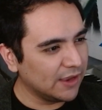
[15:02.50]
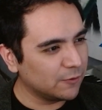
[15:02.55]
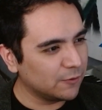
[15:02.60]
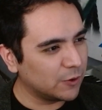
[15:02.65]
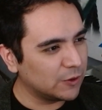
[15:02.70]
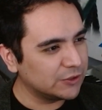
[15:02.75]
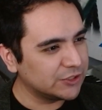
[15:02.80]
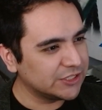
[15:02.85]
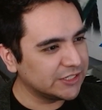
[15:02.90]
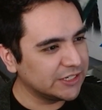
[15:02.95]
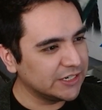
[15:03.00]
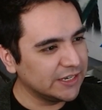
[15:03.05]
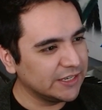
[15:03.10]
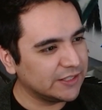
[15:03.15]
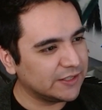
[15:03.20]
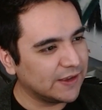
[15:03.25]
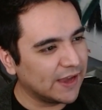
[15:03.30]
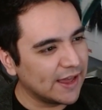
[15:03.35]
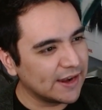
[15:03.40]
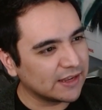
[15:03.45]
Roshi,
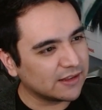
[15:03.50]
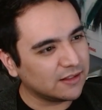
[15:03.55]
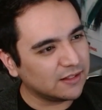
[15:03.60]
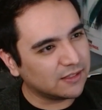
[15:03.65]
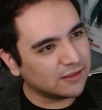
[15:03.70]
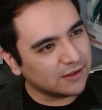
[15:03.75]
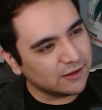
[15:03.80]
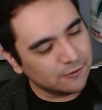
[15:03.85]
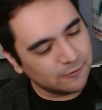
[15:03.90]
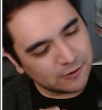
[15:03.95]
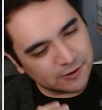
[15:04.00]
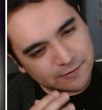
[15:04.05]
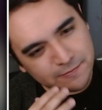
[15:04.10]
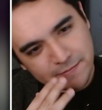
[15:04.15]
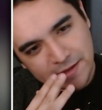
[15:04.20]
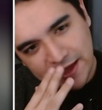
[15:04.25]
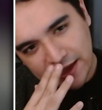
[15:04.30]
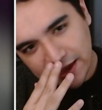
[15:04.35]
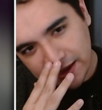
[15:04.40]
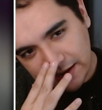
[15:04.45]
you got a clean one,
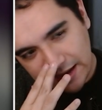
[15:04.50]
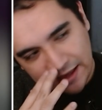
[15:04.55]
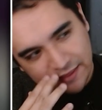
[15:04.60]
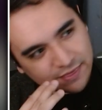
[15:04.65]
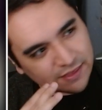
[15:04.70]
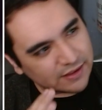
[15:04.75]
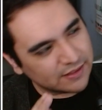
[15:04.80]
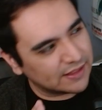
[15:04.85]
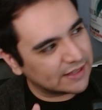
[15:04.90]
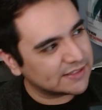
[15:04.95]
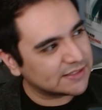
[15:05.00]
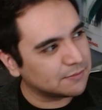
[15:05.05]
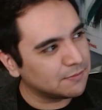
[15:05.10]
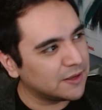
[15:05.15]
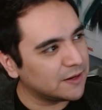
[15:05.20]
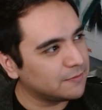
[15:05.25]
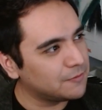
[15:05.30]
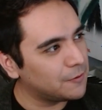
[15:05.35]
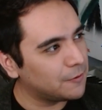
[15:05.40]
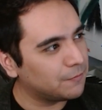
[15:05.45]
man. I think that's
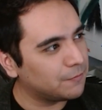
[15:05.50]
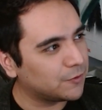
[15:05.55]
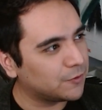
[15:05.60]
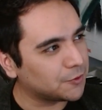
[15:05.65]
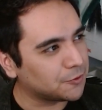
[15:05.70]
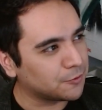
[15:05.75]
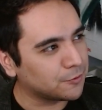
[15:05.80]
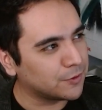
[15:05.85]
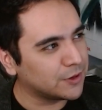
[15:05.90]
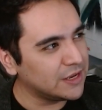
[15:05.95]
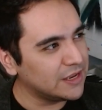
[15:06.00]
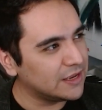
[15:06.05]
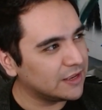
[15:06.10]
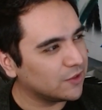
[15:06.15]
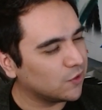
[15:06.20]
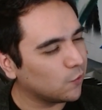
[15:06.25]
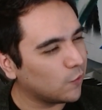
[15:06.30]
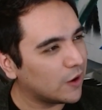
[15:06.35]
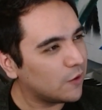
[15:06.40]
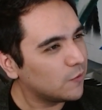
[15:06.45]
minimum 3.
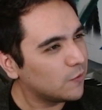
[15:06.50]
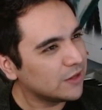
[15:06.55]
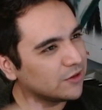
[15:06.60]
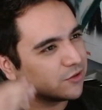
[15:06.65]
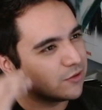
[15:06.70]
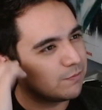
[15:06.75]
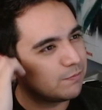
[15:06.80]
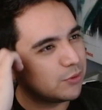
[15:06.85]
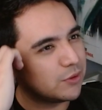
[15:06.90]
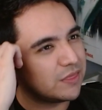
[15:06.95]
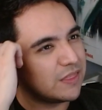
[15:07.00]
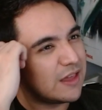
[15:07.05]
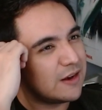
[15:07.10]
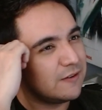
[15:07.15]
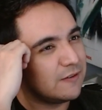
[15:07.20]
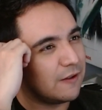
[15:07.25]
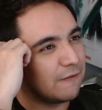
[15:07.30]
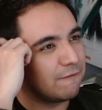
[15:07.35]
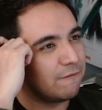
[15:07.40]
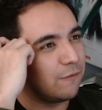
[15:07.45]
Do I want to put that
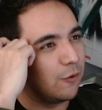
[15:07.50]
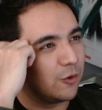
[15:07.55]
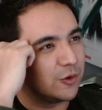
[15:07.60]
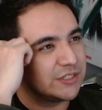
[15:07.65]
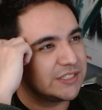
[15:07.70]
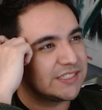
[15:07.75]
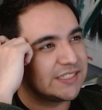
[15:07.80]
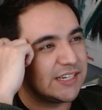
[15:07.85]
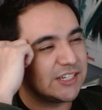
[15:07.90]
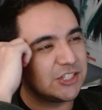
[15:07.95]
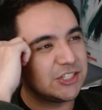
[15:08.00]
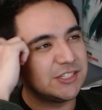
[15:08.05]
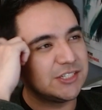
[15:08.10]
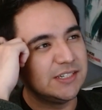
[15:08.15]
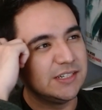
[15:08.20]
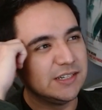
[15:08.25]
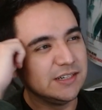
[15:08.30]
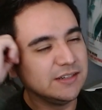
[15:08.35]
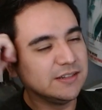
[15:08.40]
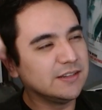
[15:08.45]
in the 4
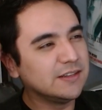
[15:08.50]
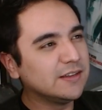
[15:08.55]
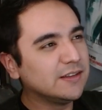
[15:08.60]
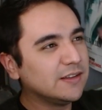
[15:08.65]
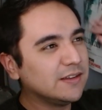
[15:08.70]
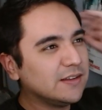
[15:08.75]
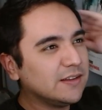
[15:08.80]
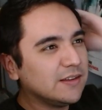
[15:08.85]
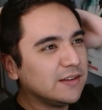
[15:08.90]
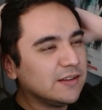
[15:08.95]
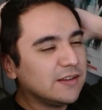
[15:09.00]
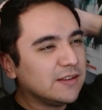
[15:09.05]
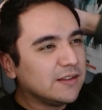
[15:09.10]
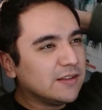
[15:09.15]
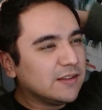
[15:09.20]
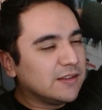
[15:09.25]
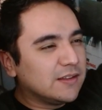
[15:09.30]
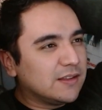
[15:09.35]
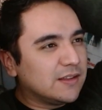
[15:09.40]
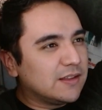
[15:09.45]
section?
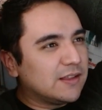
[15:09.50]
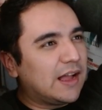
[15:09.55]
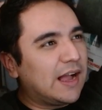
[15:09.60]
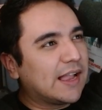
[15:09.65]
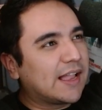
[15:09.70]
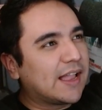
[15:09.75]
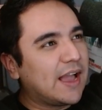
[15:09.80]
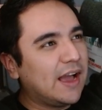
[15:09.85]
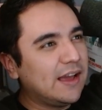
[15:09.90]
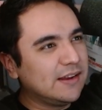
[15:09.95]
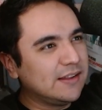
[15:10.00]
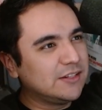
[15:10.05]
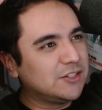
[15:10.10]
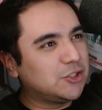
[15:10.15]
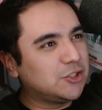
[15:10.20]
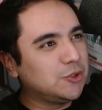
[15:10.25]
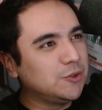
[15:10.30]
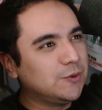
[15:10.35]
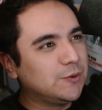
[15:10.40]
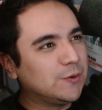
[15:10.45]
I kind of
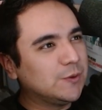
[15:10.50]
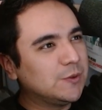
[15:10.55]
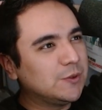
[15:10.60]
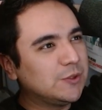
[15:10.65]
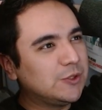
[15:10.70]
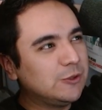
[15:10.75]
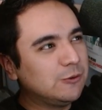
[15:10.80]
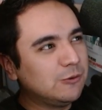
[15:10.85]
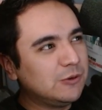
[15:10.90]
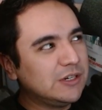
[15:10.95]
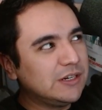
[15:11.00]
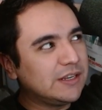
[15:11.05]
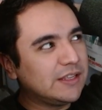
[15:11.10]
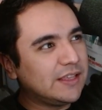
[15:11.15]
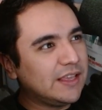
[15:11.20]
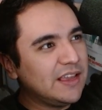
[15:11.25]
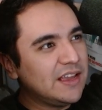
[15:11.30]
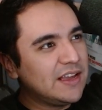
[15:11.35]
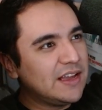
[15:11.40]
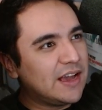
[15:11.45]
do. You know what?
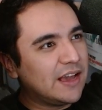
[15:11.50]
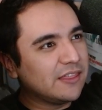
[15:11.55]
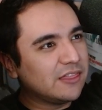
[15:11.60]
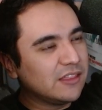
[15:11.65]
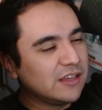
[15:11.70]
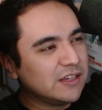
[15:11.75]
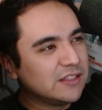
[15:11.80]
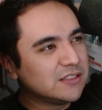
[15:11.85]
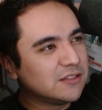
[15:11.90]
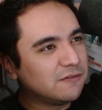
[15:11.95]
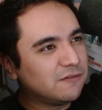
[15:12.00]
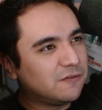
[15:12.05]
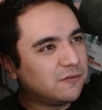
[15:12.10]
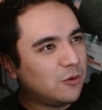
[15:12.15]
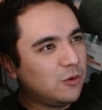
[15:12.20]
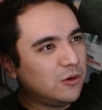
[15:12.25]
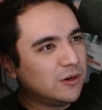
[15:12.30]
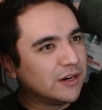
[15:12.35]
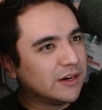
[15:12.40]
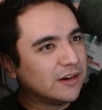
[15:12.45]
Yeah, I think it's a
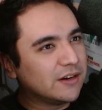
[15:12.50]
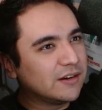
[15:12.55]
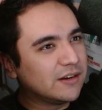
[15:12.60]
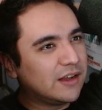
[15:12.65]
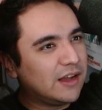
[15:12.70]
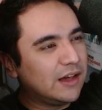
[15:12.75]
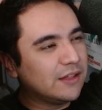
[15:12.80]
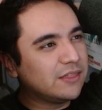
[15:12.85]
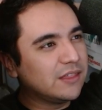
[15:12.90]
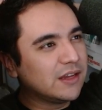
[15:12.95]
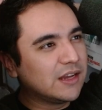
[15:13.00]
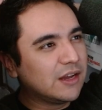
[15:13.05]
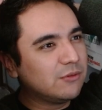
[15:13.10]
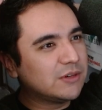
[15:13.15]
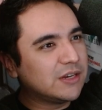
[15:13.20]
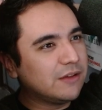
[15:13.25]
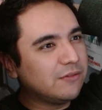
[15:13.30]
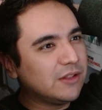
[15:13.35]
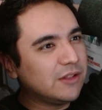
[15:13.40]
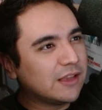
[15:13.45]
4. I think I
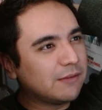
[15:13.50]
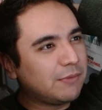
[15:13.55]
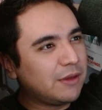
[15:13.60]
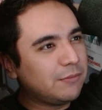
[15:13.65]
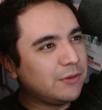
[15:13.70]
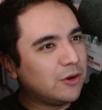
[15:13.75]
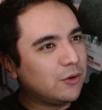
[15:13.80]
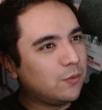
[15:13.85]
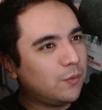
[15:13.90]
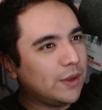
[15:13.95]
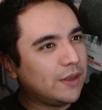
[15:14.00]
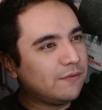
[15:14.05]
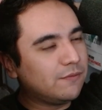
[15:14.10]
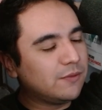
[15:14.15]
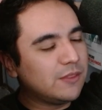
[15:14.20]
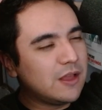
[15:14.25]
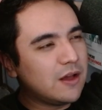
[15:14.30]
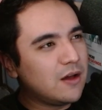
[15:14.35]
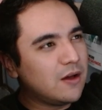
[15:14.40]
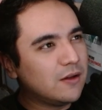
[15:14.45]
would give it like maybe a week.
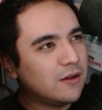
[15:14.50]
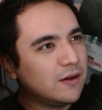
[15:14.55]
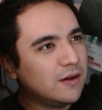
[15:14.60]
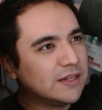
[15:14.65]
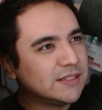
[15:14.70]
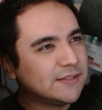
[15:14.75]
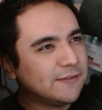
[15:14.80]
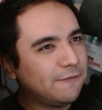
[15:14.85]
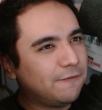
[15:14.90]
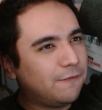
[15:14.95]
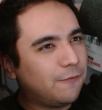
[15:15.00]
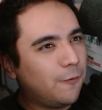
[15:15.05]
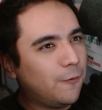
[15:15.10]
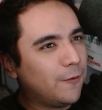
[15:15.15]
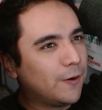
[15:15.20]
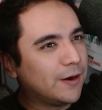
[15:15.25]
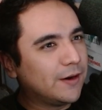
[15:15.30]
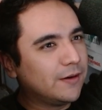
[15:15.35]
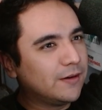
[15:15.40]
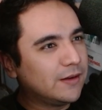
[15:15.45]
No, it's a
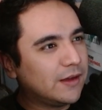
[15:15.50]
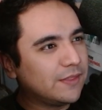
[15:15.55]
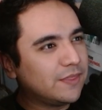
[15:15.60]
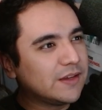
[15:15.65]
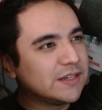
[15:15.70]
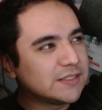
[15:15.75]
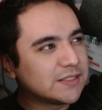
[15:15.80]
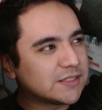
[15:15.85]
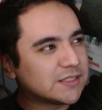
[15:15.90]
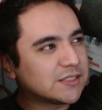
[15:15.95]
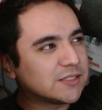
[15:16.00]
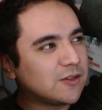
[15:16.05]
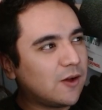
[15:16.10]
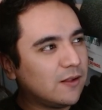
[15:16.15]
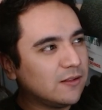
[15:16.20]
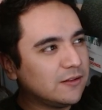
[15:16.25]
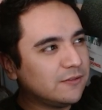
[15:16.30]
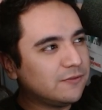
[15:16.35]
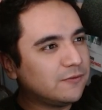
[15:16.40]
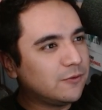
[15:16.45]
4. I think it's a
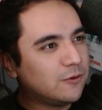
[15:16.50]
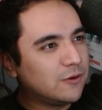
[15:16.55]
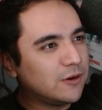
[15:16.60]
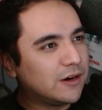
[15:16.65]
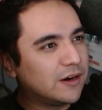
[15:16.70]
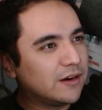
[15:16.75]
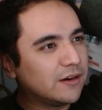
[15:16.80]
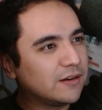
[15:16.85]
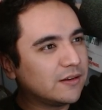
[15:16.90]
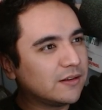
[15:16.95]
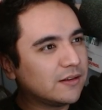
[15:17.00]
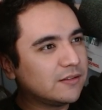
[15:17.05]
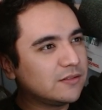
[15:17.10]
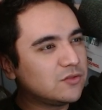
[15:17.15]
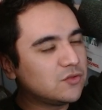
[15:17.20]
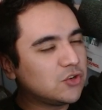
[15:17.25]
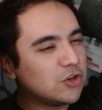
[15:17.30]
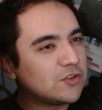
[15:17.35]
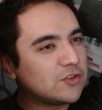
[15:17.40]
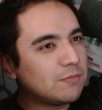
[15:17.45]
solid 4.
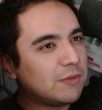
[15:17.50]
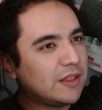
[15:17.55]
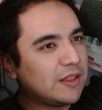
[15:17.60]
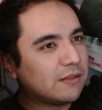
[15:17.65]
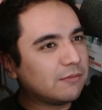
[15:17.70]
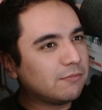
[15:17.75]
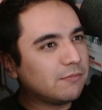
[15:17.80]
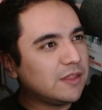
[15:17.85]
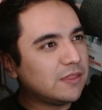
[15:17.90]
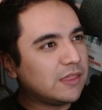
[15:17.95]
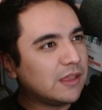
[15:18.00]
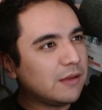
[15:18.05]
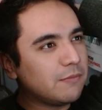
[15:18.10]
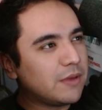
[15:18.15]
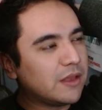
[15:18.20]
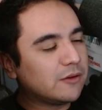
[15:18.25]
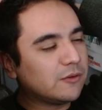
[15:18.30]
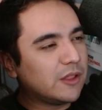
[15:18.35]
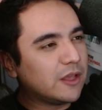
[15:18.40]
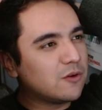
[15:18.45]
Judging by like me thinking
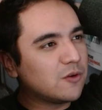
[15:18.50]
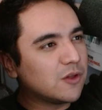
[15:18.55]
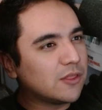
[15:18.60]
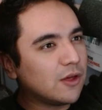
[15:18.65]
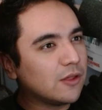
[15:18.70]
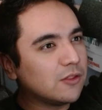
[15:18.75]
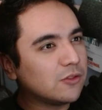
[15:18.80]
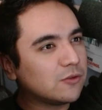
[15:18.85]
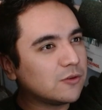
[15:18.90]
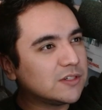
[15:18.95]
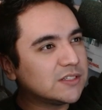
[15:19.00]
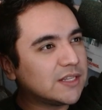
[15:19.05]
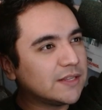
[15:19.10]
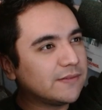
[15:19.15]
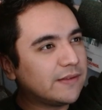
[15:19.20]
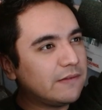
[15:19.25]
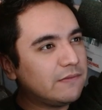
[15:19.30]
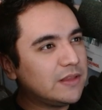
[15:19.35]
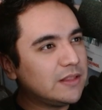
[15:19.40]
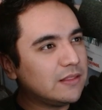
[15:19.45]
back like with all the 3s I've
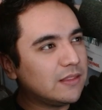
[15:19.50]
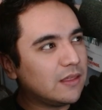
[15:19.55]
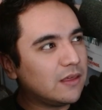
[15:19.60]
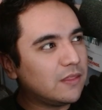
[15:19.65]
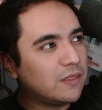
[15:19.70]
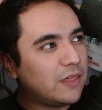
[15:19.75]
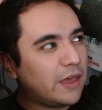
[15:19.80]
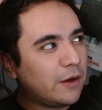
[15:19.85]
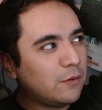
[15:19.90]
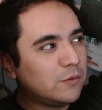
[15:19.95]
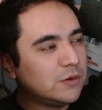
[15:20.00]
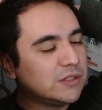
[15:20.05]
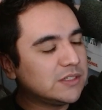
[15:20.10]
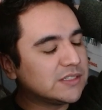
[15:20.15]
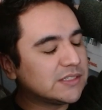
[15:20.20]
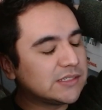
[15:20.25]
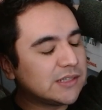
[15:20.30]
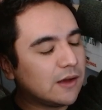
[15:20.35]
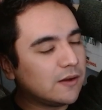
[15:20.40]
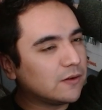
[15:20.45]
given, that one
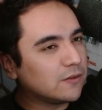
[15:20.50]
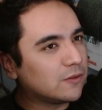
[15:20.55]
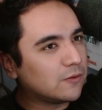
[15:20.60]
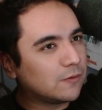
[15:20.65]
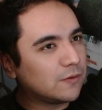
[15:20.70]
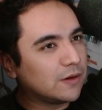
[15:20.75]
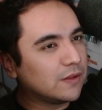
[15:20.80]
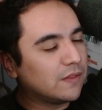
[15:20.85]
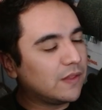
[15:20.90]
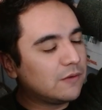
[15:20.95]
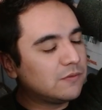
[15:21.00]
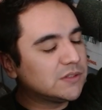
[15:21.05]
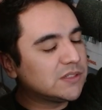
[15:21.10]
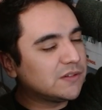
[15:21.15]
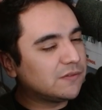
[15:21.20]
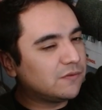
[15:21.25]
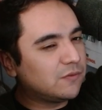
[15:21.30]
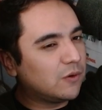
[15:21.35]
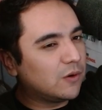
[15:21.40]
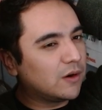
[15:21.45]
is not a 3. That one's
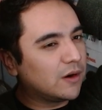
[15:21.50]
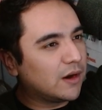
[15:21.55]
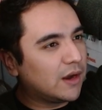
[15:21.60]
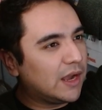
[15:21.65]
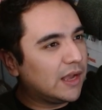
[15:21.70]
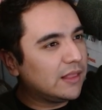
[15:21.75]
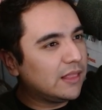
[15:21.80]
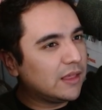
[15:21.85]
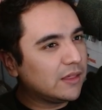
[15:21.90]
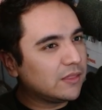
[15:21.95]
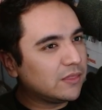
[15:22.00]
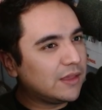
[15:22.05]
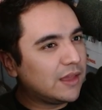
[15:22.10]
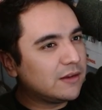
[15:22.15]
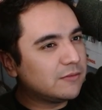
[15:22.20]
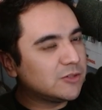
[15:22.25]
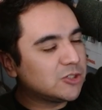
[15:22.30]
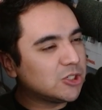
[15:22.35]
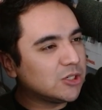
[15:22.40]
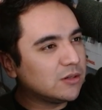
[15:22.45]
a 4. I like the
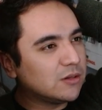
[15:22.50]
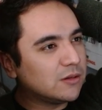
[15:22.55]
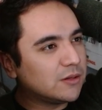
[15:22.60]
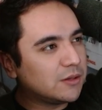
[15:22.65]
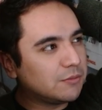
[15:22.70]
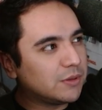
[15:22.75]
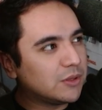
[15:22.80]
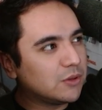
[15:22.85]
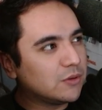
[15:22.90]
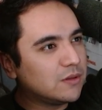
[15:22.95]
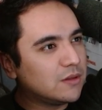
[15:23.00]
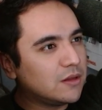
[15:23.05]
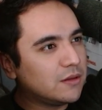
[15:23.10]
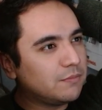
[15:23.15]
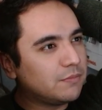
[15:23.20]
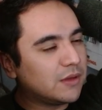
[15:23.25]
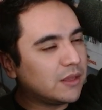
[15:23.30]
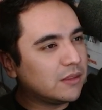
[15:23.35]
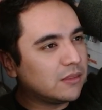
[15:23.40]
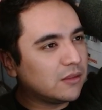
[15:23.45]
animation, the build
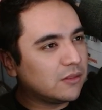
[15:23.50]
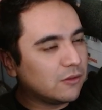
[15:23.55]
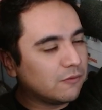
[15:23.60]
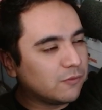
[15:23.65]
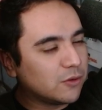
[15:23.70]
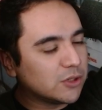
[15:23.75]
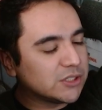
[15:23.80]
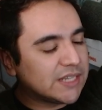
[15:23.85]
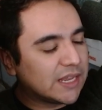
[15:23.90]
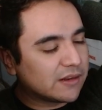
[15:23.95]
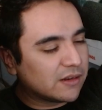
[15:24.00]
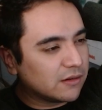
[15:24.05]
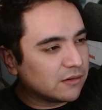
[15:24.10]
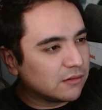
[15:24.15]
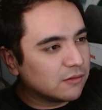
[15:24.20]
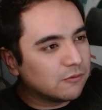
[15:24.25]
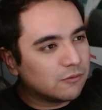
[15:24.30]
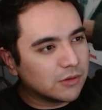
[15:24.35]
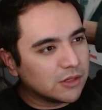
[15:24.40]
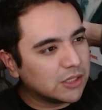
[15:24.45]
up, and then the voice acting.
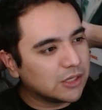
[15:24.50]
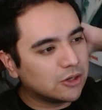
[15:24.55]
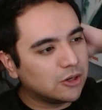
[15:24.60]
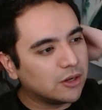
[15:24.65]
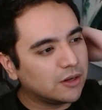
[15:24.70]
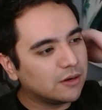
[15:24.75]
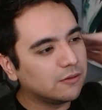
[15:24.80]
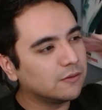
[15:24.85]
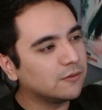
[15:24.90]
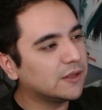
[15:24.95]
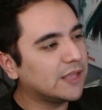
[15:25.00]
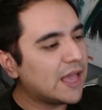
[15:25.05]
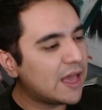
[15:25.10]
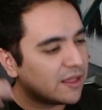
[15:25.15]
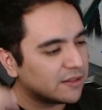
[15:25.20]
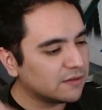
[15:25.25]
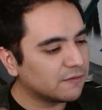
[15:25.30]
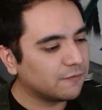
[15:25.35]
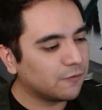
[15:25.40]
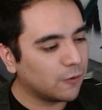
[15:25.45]
Really good. Yeah,
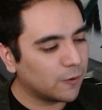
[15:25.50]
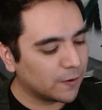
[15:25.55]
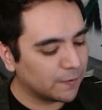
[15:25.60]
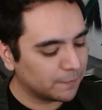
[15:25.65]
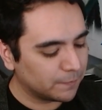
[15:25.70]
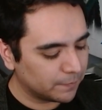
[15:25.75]
it's a 4.